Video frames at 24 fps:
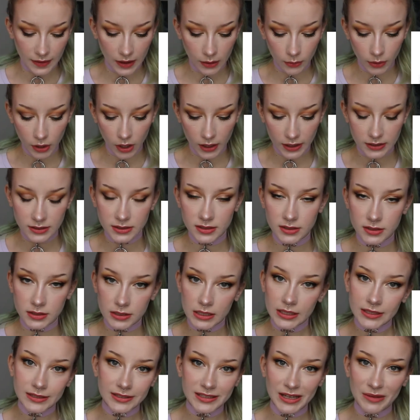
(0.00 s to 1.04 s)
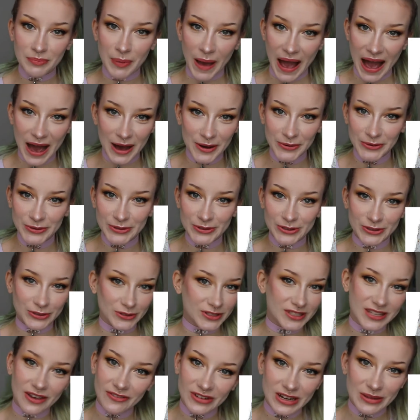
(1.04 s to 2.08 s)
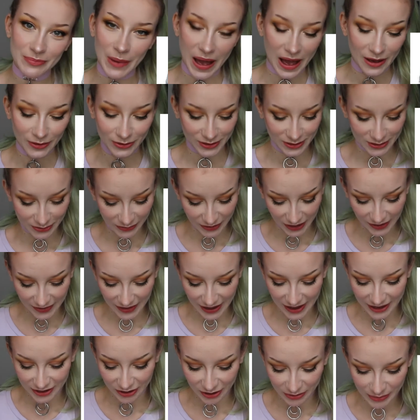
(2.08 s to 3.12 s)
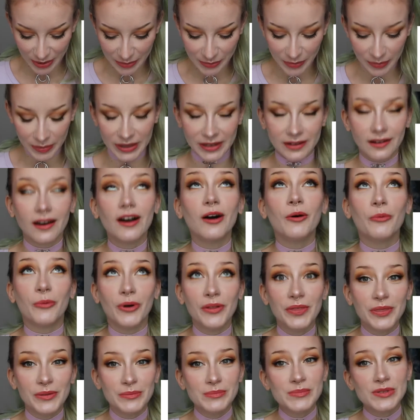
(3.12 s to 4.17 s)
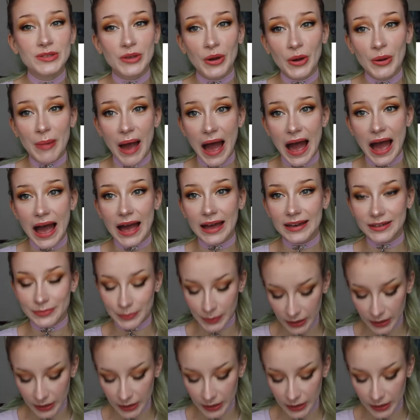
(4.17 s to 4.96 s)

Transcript: they were like sixty pounds or seventy pounds or something like that. And I remember being like, I want them so bad,